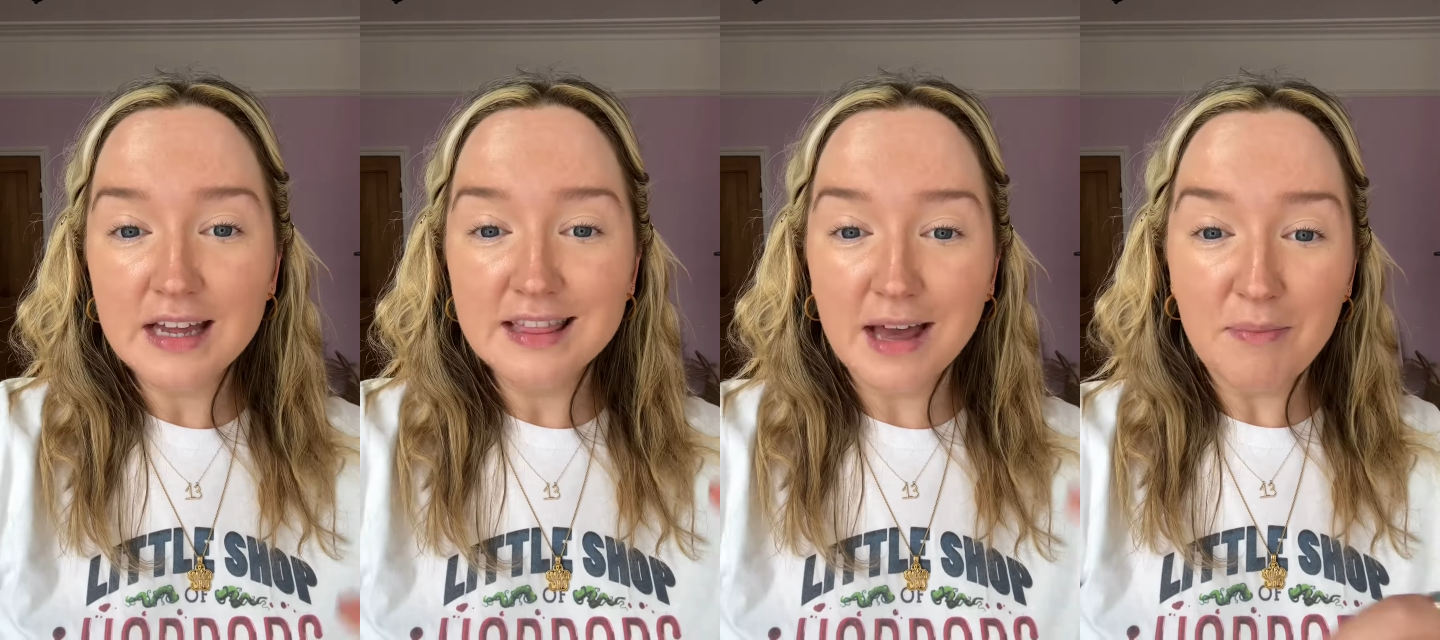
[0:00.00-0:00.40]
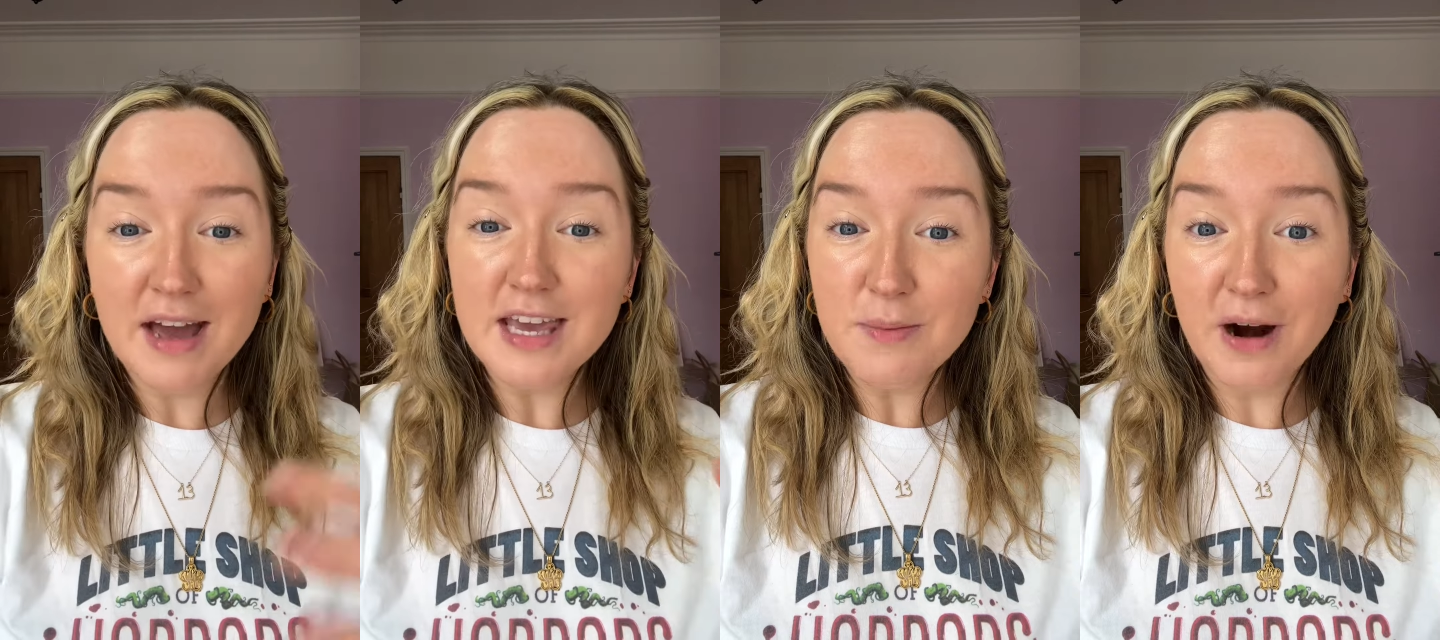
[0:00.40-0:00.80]
They
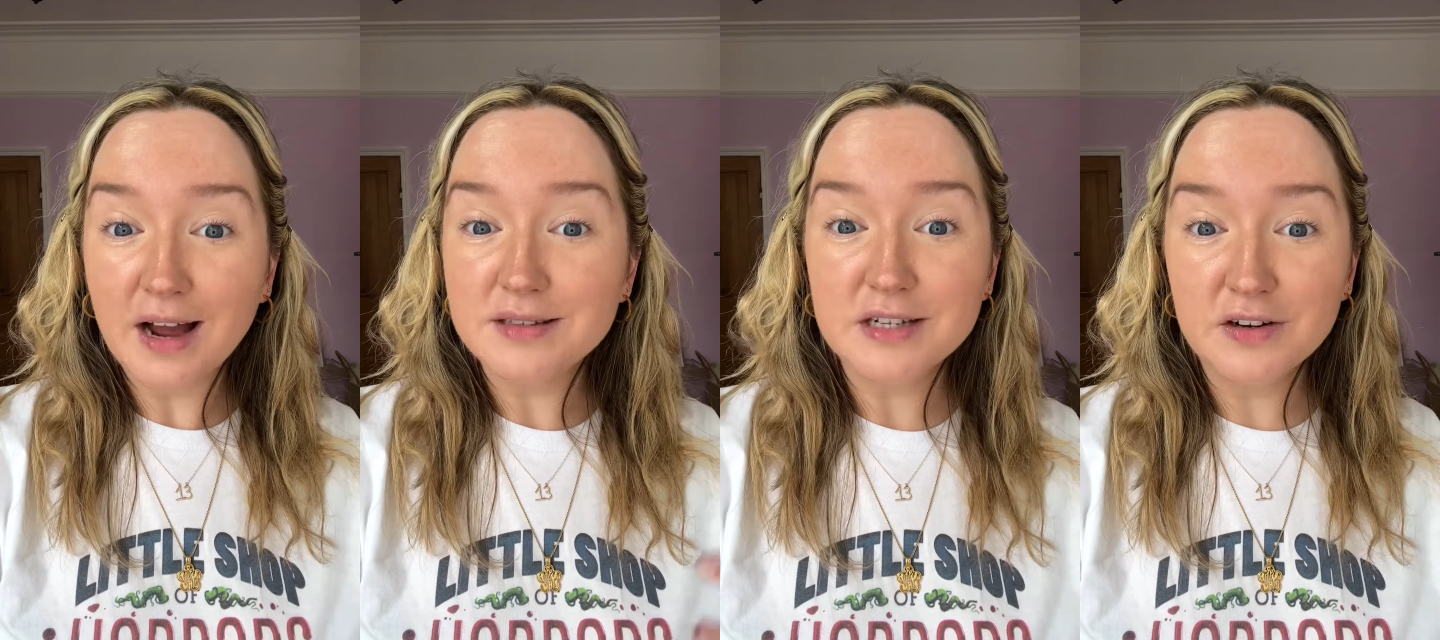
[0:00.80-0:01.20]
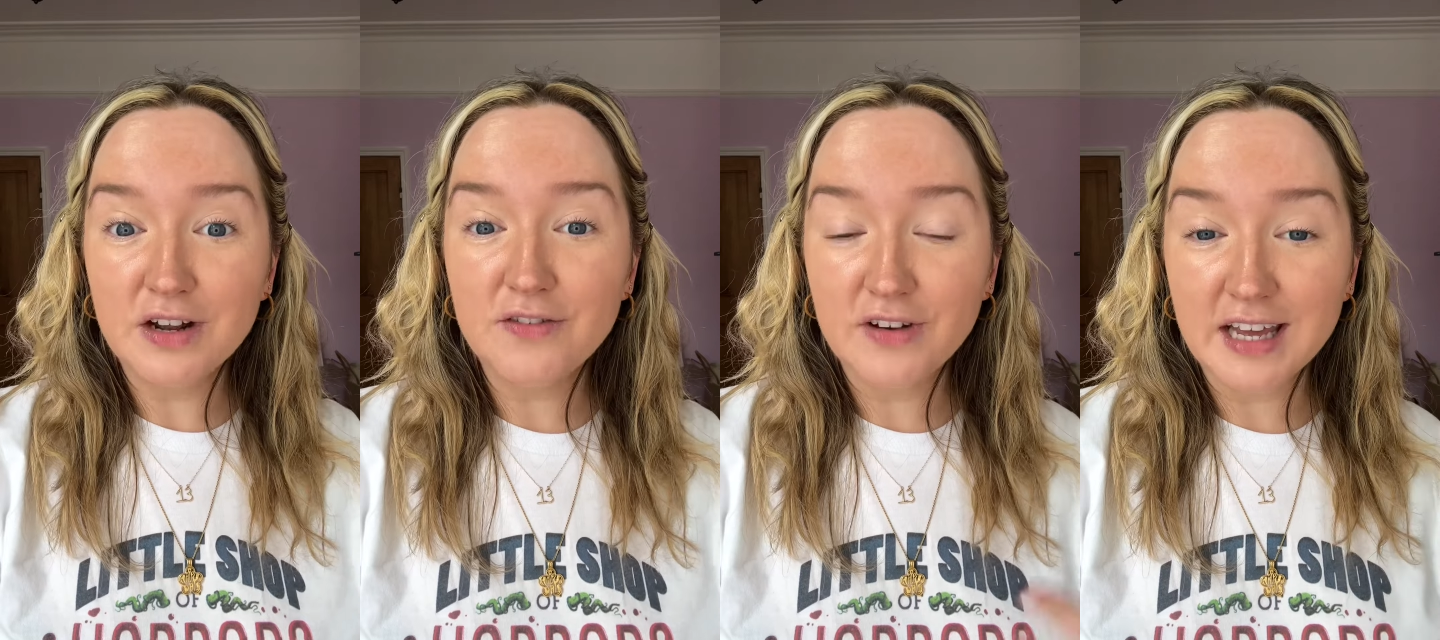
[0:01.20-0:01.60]
make your brows look
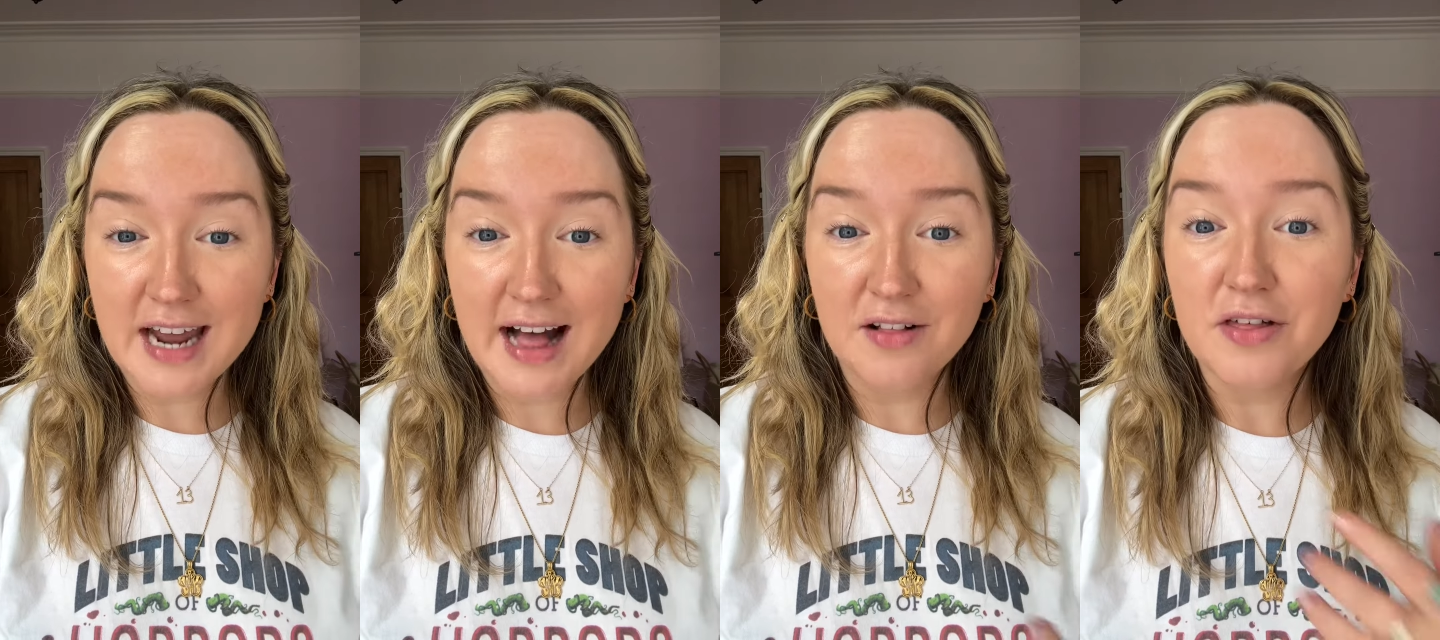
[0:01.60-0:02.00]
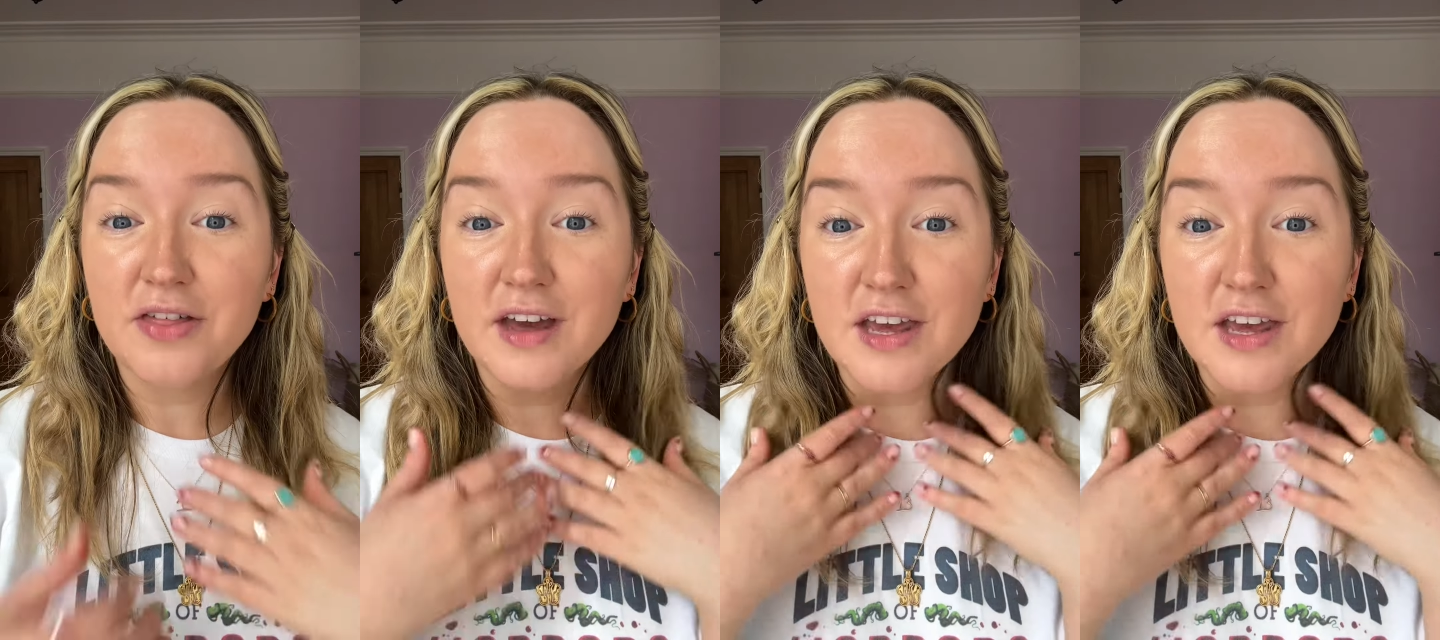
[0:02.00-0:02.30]
lovely and healthy.